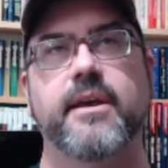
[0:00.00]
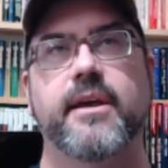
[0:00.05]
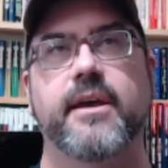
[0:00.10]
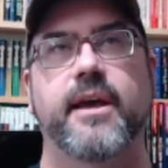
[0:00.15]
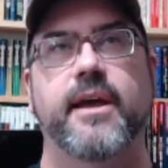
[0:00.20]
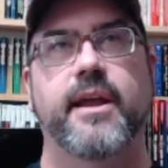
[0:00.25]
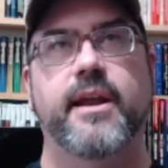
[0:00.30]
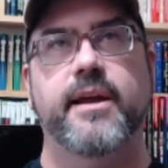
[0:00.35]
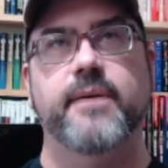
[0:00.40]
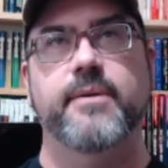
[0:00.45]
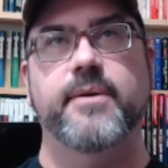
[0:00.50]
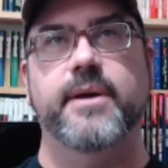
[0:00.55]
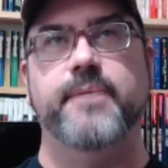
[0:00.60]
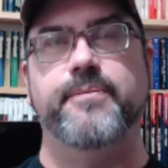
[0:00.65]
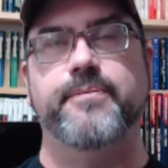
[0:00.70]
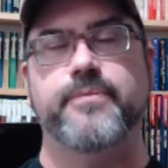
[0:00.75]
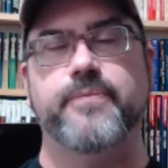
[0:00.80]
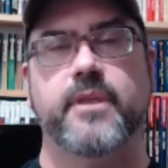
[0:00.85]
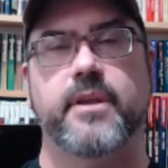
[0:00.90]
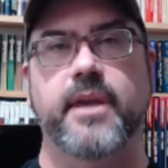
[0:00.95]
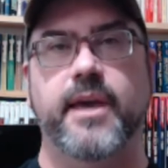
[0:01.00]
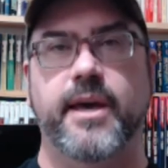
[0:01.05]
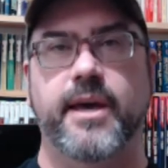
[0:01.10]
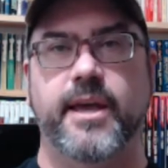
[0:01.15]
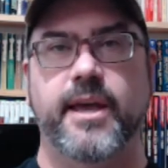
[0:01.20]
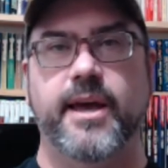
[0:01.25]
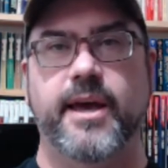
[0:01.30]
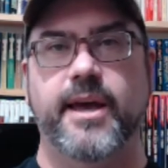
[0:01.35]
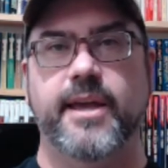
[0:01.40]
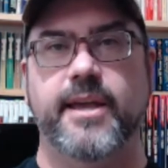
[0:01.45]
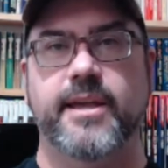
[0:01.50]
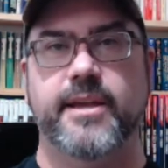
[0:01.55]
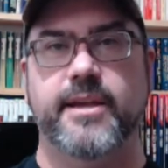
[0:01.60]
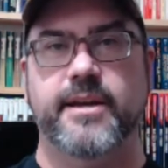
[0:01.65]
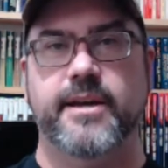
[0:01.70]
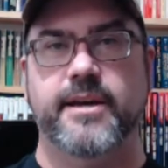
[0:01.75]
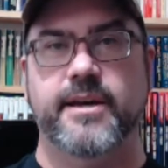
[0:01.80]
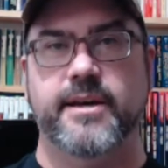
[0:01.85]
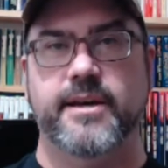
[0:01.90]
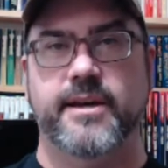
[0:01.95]
And I went, Yeah, I can
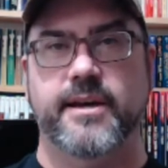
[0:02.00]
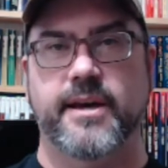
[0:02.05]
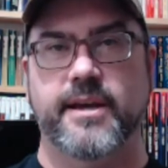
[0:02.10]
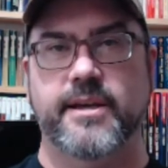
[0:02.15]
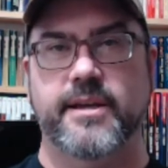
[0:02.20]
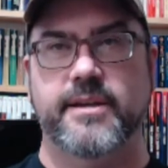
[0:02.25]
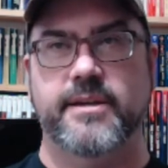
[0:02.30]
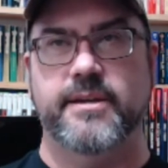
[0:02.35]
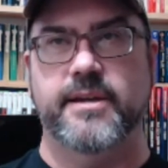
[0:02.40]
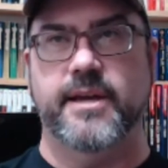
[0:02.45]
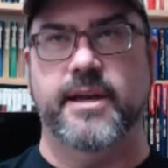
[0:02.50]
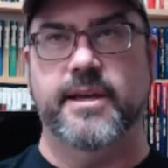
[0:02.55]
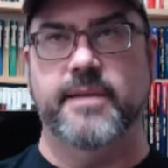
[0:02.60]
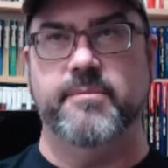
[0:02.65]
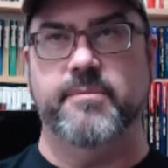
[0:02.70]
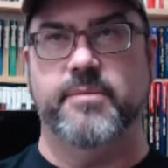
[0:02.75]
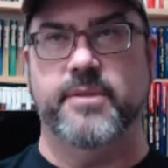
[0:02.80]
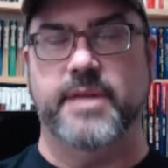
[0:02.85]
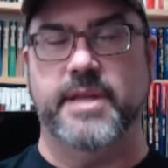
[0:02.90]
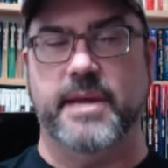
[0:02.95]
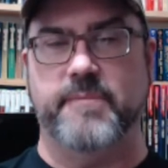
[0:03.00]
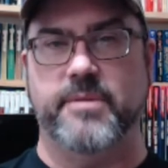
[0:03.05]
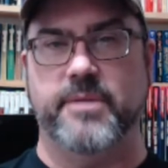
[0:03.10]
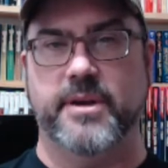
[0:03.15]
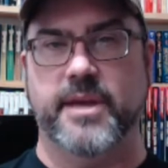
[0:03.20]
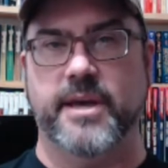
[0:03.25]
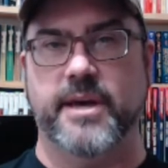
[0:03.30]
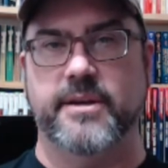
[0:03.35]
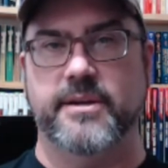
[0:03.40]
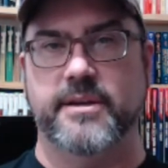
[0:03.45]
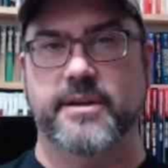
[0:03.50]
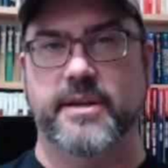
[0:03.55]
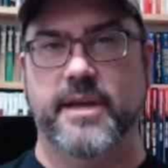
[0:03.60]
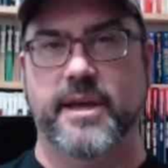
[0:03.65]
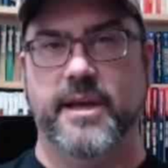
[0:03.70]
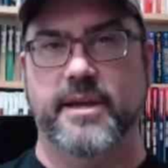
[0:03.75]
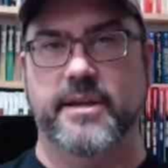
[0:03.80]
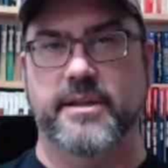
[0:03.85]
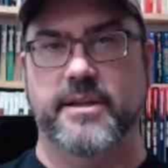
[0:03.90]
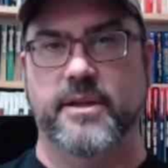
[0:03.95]
pull that book out
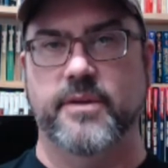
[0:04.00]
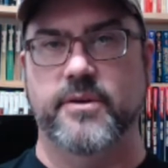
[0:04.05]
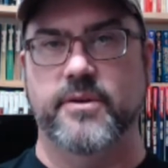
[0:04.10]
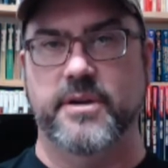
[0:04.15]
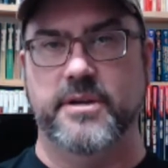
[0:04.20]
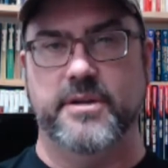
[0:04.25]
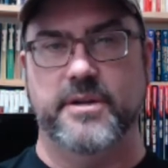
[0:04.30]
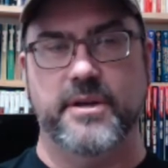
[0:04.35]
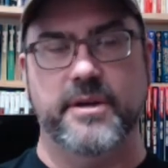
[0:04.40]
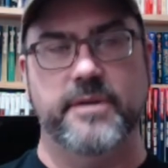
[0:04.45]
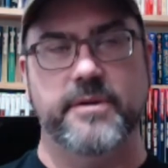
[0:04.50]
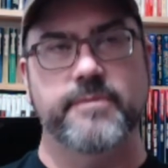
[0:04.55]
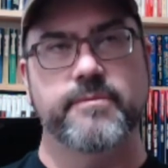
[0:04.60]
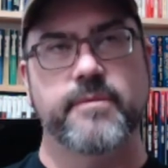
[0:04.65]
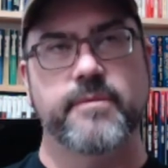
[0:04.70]
and load it to you.